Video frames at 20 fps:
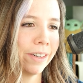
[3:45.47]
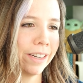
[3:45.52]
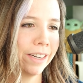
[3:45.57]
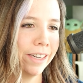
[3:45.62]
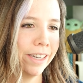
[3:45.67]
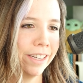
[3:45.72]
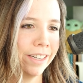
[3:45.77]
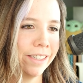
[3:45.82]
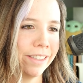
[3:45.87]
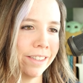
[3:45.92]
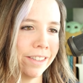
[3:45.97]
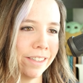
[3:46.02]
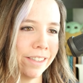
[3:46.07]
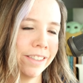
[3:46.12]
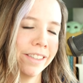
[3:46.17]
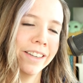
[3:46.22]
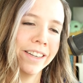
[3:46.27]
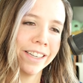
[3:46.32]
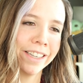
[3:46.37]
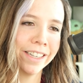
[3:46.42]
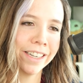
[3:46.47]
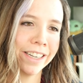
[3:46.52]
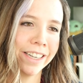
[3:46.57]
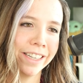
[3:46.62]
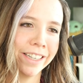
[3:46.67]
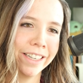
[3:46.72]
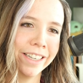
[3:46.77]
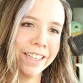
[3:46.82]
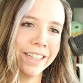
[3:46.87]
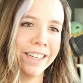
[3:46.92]
guide is just not going to
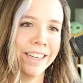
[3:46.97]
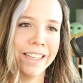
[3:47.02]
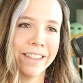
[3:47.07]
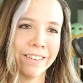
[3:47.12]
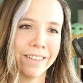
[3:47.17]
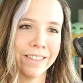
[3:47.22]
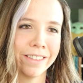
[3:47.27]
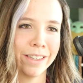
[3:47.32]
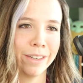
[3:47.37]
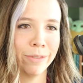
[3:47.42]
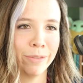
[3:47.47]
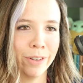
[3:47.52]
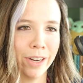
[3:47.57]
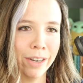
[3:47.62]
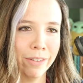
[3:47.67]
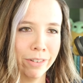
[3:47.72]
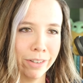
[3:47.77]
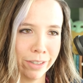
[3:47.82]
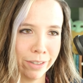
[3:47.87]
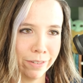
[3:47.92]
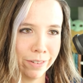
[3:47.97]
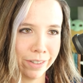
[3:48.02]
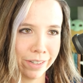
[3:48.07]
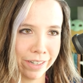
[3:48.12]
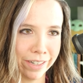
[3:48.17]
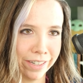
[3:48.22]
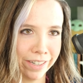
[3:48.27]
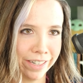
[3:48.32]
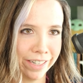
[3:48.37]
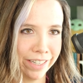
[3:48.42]
cut it. Neither is a 500 word
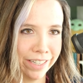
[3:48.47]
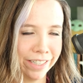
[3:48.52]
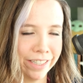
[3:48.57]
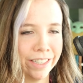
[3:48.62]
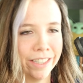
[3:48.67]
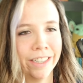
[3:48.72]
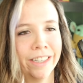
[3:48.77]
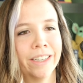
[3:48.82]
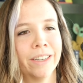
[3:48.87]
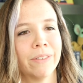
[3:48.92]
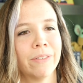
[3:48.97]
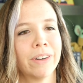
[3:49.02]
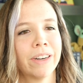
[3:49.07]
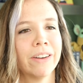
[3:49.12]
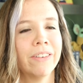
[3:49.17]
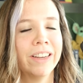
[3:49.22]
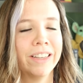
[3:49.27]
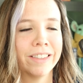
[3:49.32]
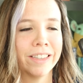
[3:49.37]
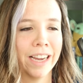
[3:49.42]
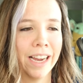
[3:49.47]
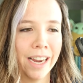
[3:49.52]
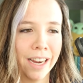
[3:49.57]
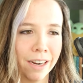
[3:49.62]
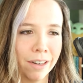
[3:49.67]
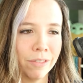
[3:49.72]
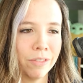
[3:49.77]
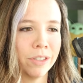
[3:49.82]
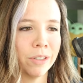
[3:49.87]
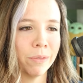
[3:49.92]
guide. We're going to
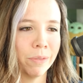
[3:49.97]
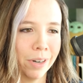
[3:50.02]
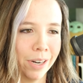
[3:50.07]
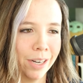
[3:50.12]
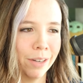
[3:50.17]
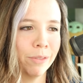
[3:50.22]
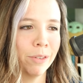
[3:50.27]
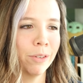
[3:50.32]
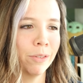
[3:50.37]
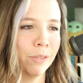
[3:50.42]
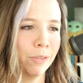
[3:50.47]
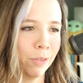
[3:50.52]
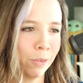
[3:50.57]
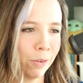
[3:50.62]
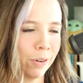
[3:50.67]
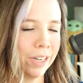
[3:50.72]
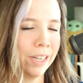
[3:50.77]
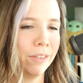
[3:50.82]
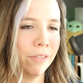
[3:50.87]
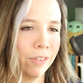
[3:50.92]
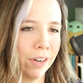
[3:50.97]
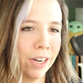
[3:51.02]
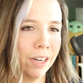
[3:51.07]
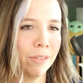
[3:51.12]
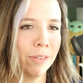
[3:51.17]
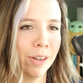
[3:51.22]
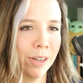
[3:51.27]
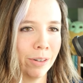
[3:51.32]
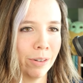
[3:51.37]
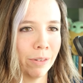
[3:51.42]
have to rival
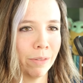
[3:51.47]
4,500